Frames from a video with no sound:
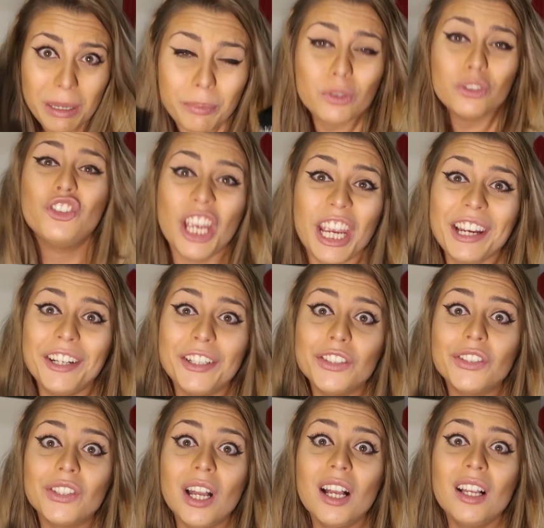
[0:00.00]
people's
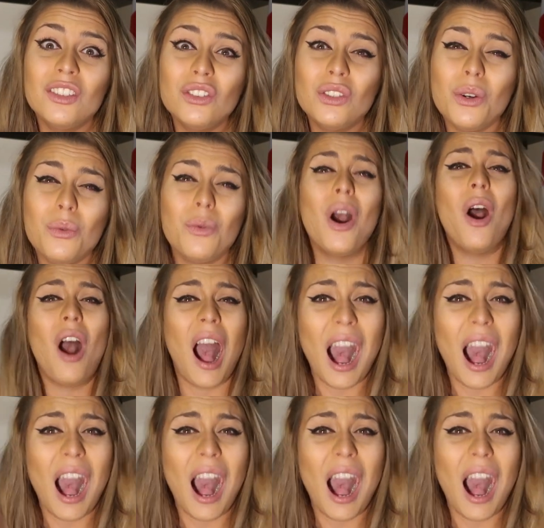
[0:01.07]
chairs. So